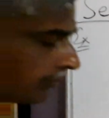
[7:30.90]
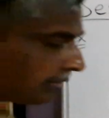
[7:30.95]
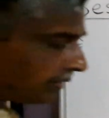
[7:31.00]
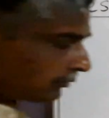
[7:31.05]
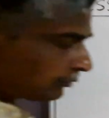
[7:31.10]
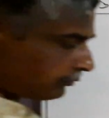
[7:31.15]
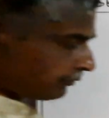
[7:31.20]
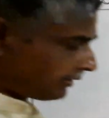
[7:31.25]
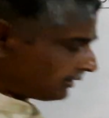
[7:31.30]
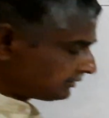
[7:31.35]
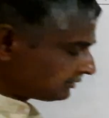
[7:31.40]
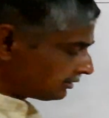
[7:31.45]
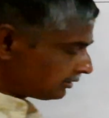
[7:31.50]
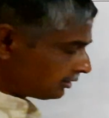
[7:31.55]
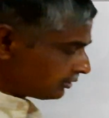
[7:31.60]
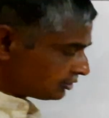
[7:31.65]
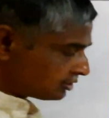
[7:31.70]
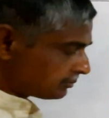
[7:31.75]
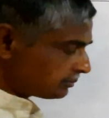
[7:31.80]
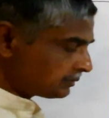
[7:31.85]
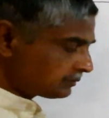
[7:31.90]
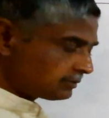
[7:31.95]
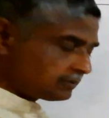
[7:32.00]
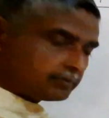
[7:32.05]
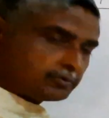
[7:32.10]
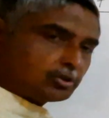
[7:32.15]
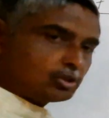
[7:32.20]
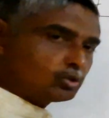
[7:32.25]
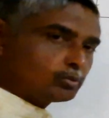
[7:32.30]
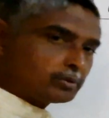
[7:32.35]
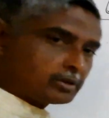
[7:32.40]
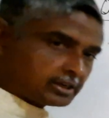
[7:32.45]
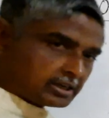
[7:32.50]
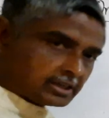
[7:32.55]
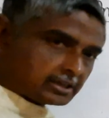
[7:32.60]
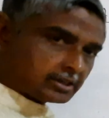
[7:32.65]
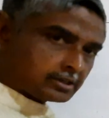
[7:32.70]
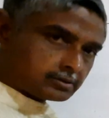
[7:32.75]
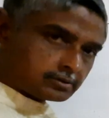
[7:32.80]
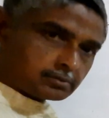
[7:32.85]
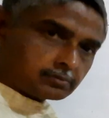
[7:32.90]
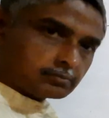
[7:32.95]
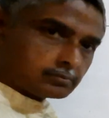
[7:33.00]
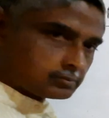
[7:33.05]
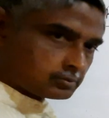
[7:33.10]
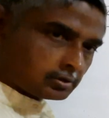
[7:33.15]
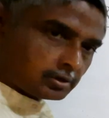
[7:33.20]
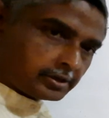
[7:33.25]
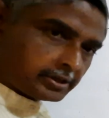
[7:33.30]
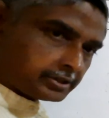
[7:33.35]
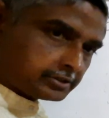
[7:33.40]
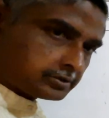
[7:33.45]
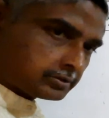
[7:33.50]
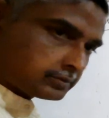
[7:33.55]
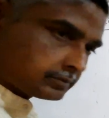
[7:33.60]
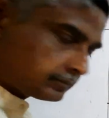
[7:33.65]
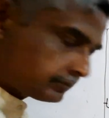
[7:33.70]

we have to find the relation between V omega and R. Alright.